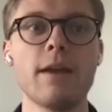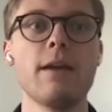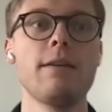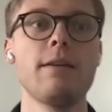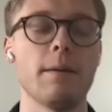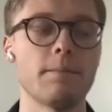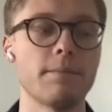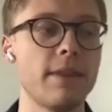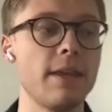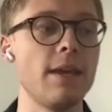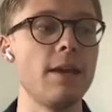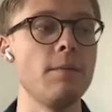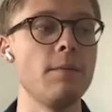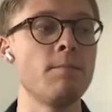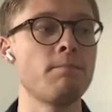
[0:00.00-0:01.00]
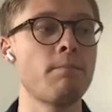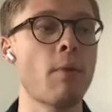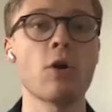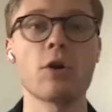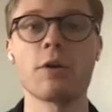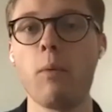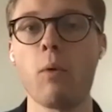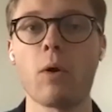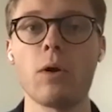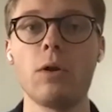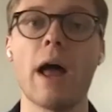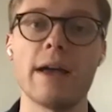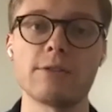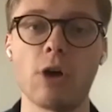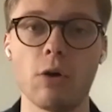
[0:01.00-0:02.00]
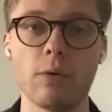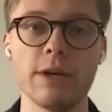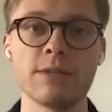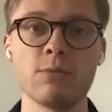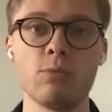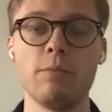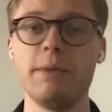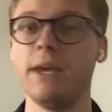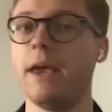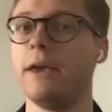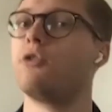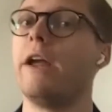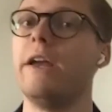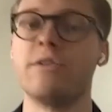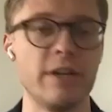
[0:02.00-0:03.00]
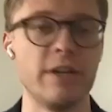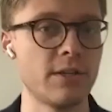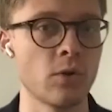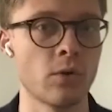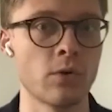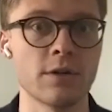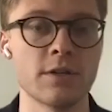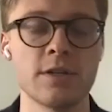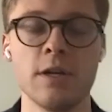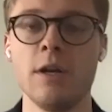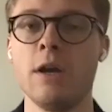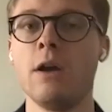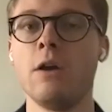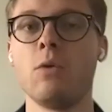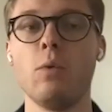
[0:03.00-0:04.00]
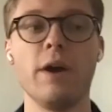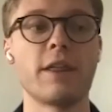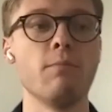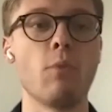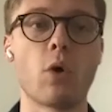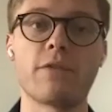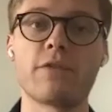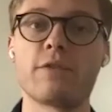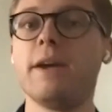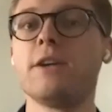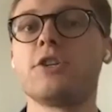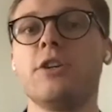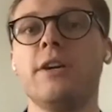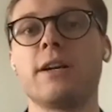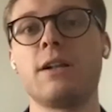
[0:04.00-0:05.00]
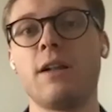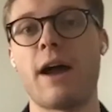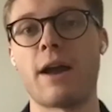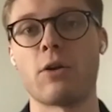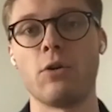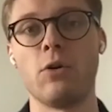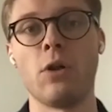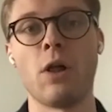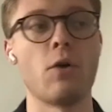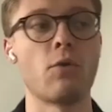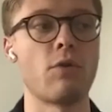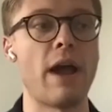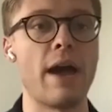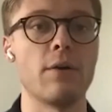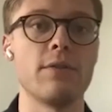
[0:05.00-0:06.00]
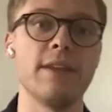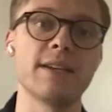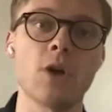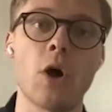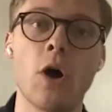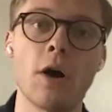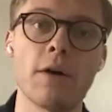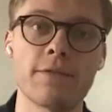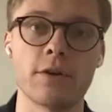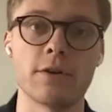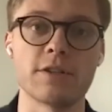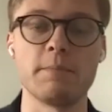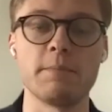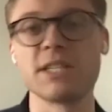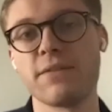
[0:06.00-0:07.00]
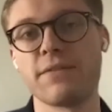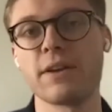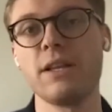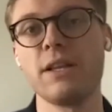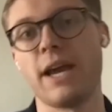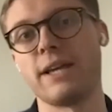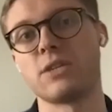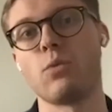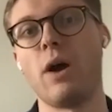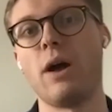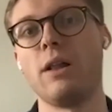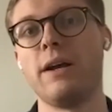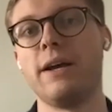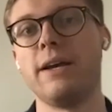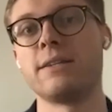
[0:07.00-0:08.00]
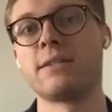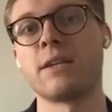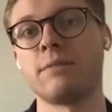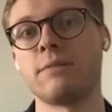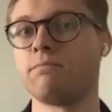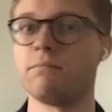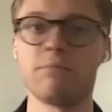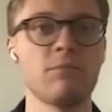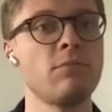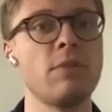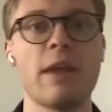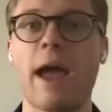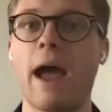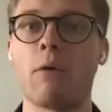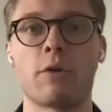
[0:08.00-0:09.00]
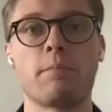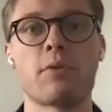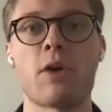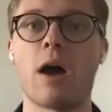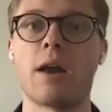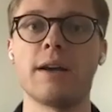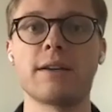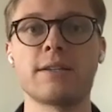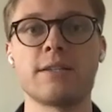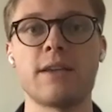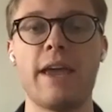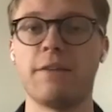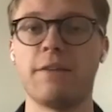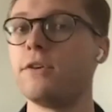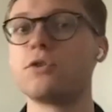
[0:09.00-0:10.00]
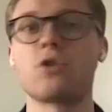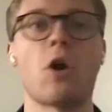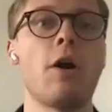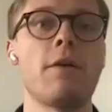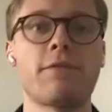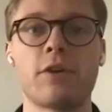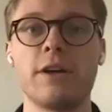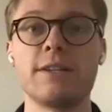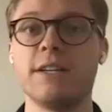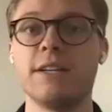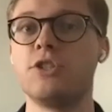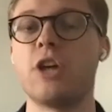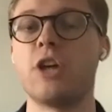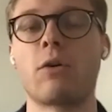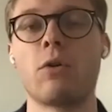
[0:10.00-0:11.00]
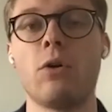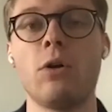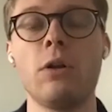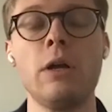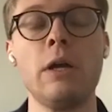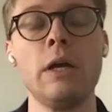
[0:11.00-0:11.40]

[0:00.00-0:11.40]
Yep. The partner portal, as always, will be a great resource with more information and collateral around this offer specifically, as well as our products and future offerings in general.